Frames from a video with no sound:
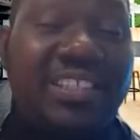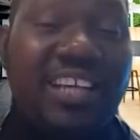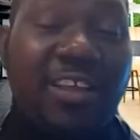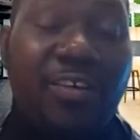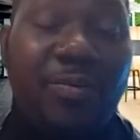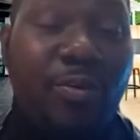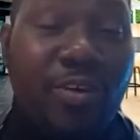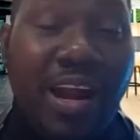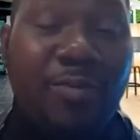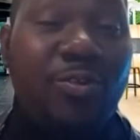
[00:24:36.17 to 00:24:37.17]
in charge of the
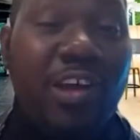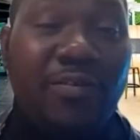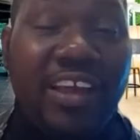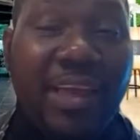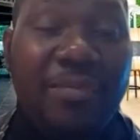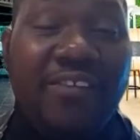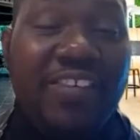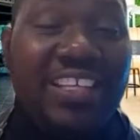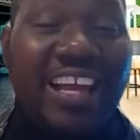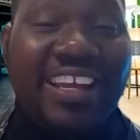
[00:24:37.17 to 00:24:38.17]
program would not even get me a
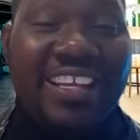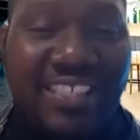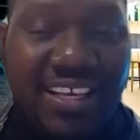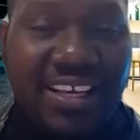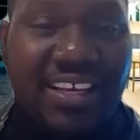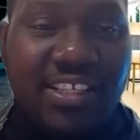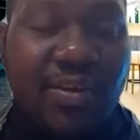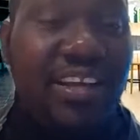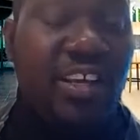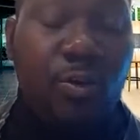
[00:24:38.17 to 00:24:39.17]
visa date.
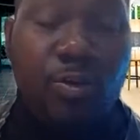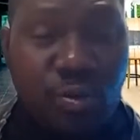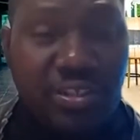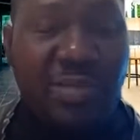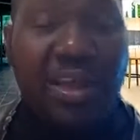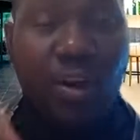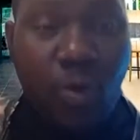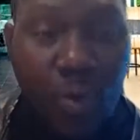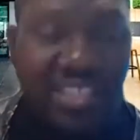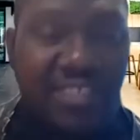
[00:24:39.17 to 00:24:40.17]
So I didn't go. So you see, my
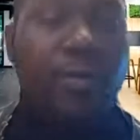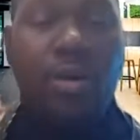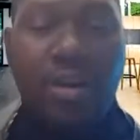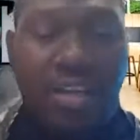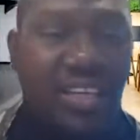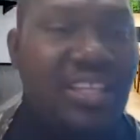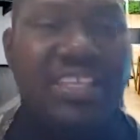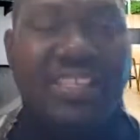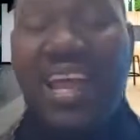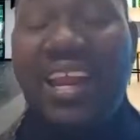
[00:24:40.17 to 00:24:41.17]
quest for
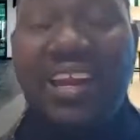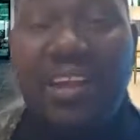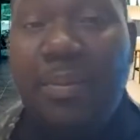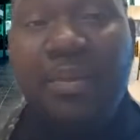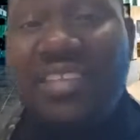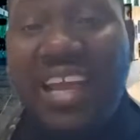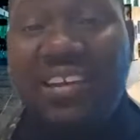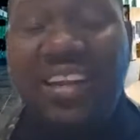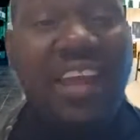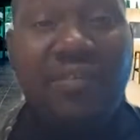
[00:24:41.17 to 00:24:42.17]
this started about
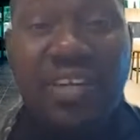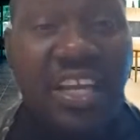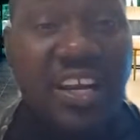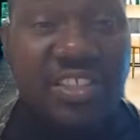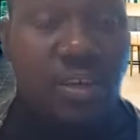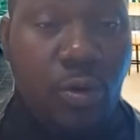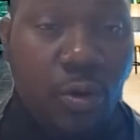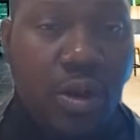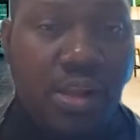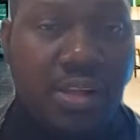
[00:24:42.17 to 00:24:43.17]
10, 11 years
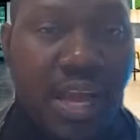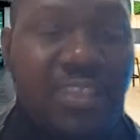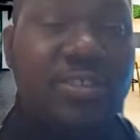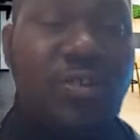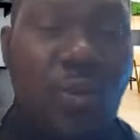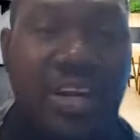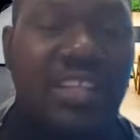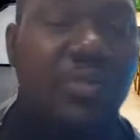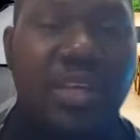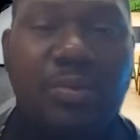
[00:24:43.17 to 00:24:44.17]
ago. I just
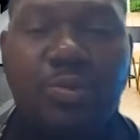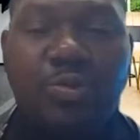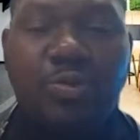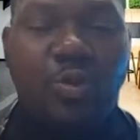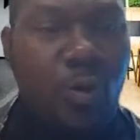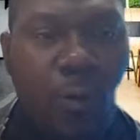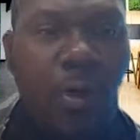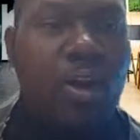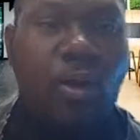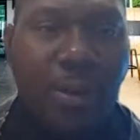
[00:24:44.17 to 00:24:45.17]
wanted to be able to go
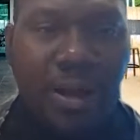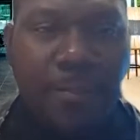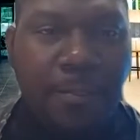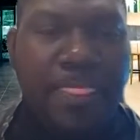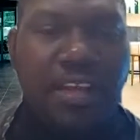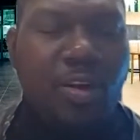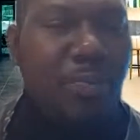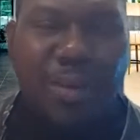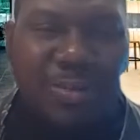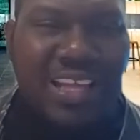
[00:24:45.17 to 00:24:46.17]
global. Not
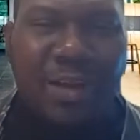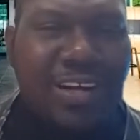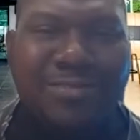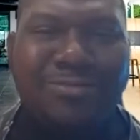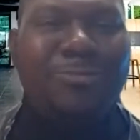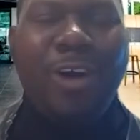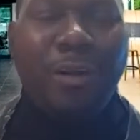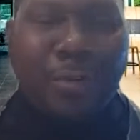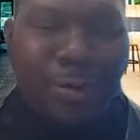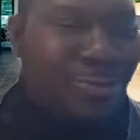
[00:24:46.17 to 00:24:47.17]
because I wanted to go
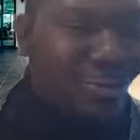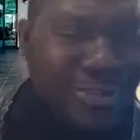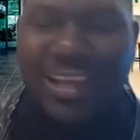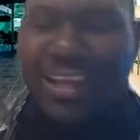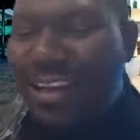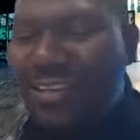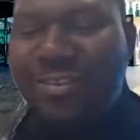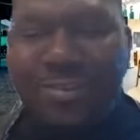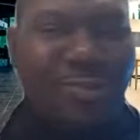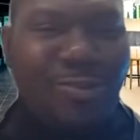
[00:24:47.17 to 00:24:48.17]
abroad, to just say, let's
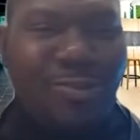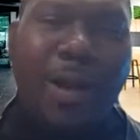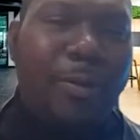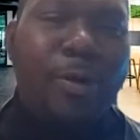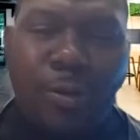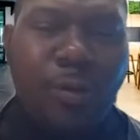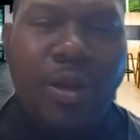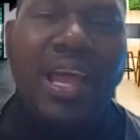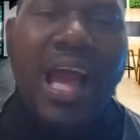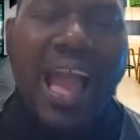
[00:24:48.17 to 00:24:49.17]
just go abroad. No,
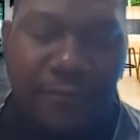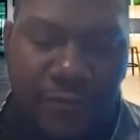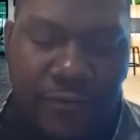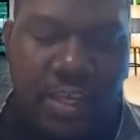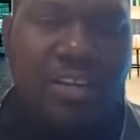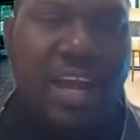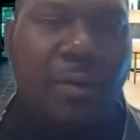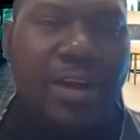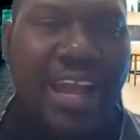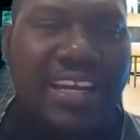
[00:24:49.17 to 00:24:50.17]
I figured that
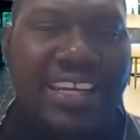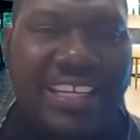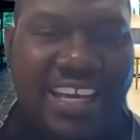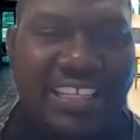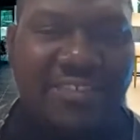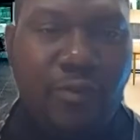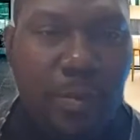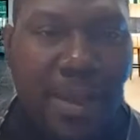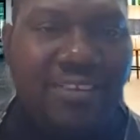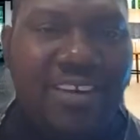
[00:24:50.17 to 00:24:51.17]
what I needed for
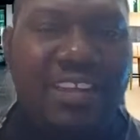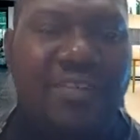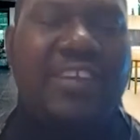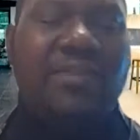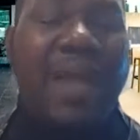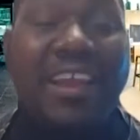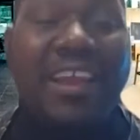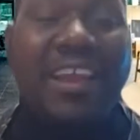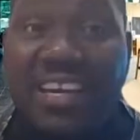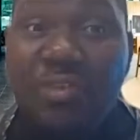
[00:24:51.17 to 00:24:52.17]
my relevance, I
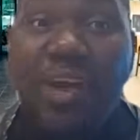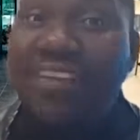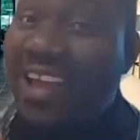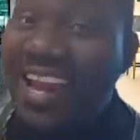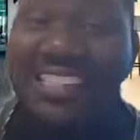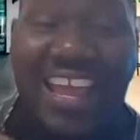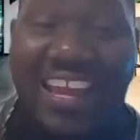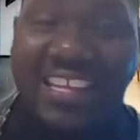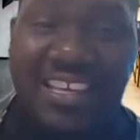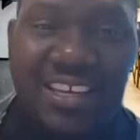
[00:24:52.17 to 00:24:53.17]
realized
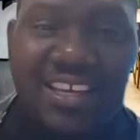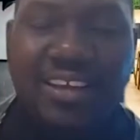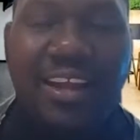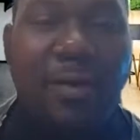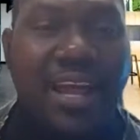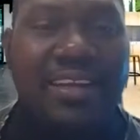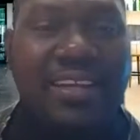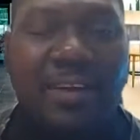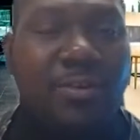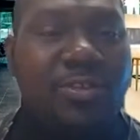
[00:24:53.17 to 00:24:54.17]
early that what I
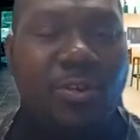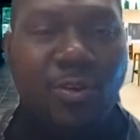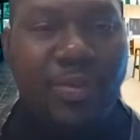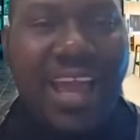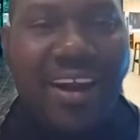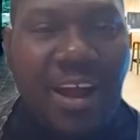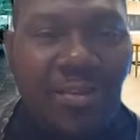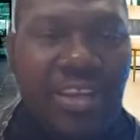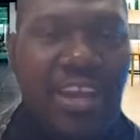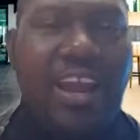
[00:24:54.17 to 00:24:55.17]
needed was not going to be
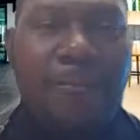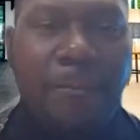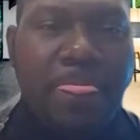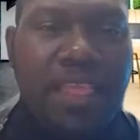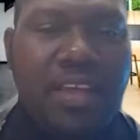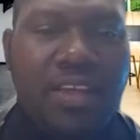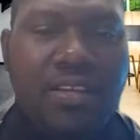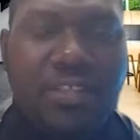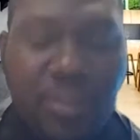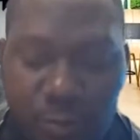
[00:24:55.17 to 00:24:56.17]
around here.
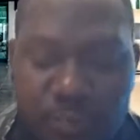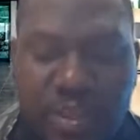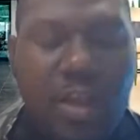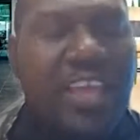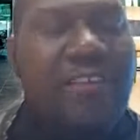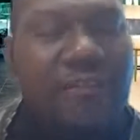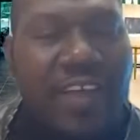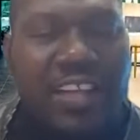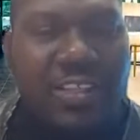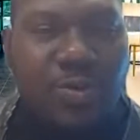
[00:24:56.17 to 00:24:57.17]
So
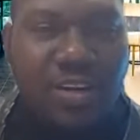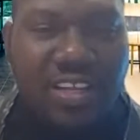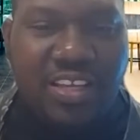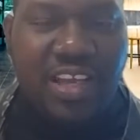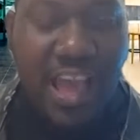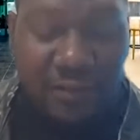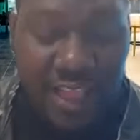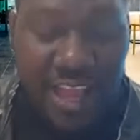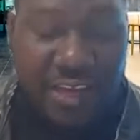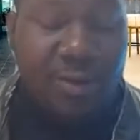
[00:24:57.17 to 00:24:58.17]
eventually,
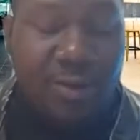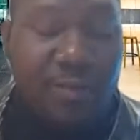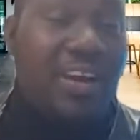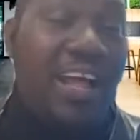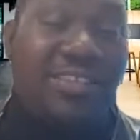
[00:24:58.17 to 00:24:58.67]
after I had gone for that,